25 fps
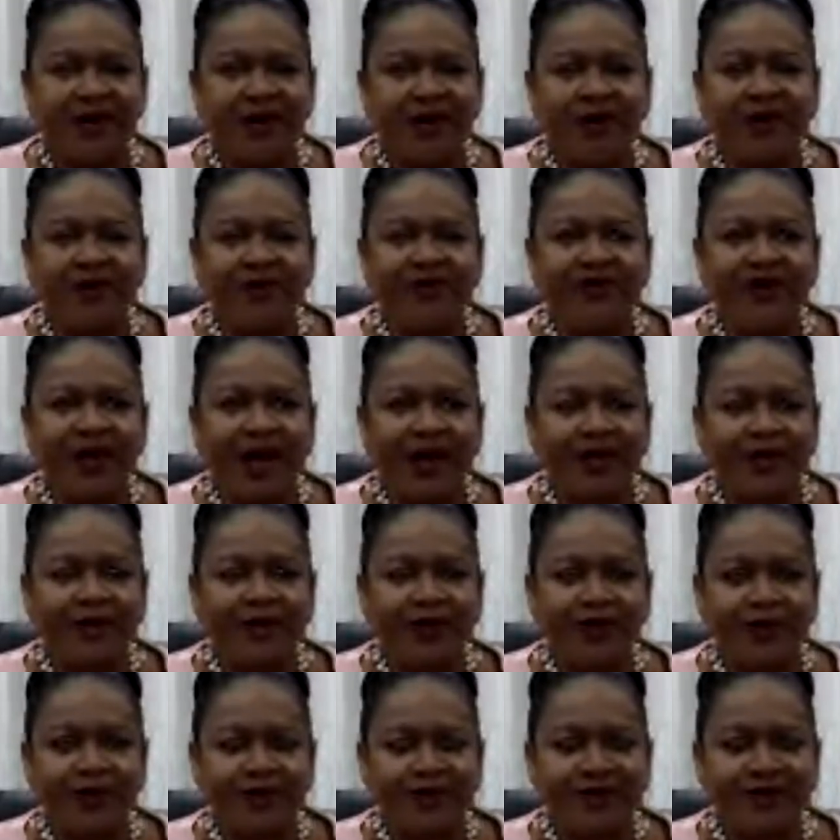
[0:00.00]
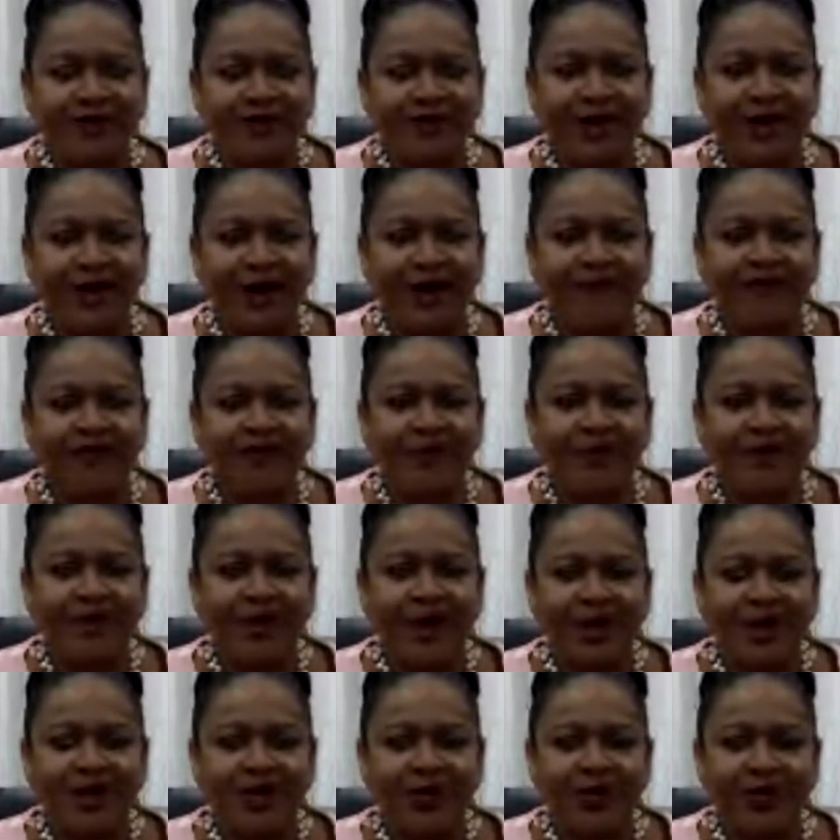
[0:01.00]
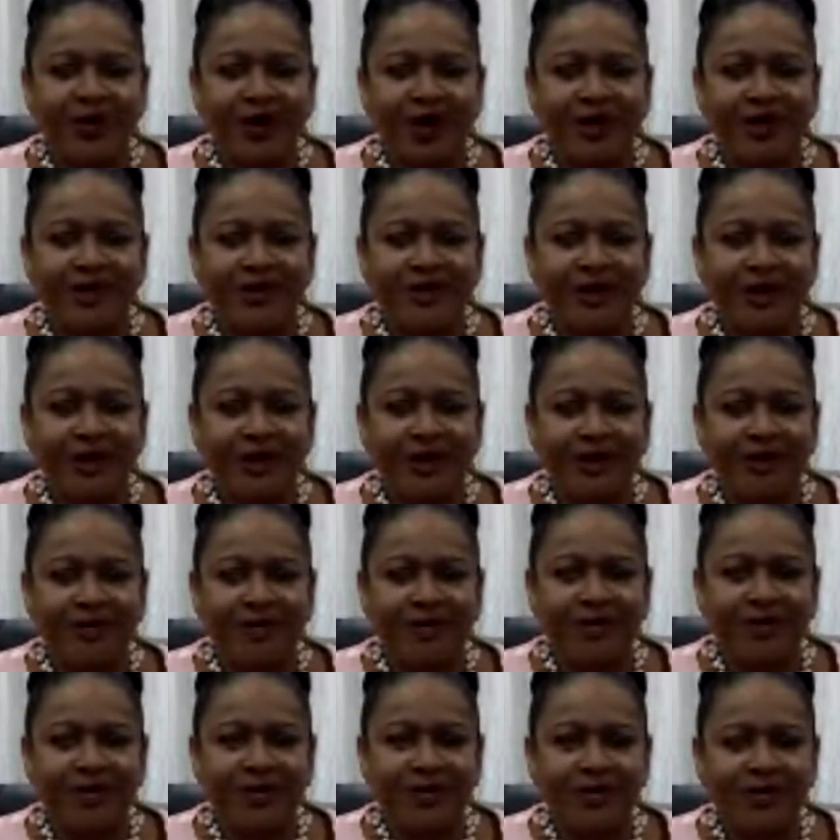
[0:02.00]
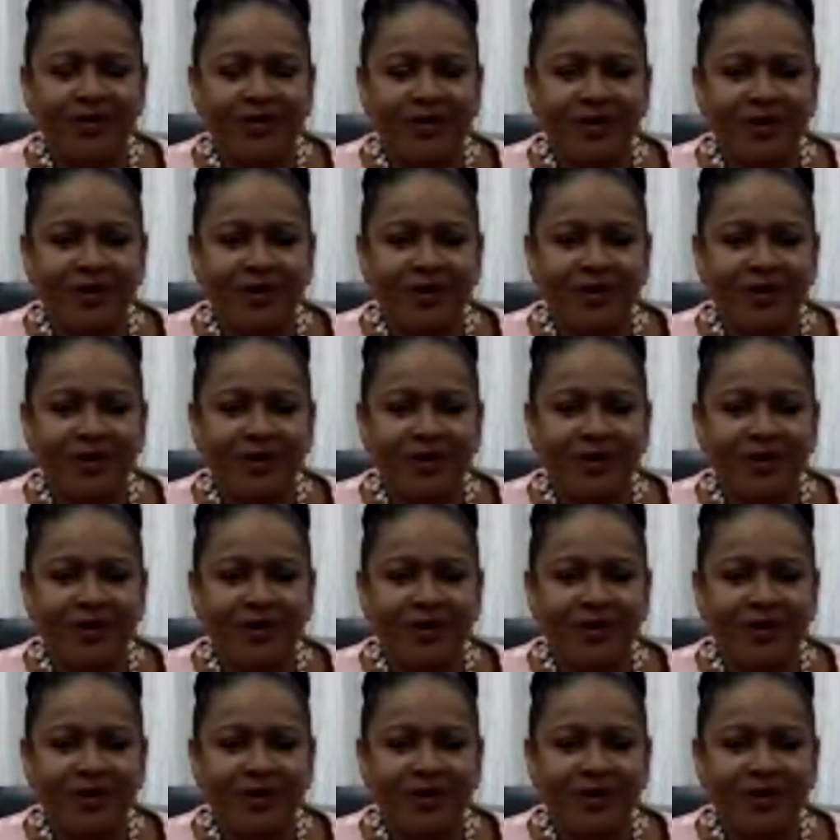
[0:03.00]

a lot of challenges. I have to tell you that um,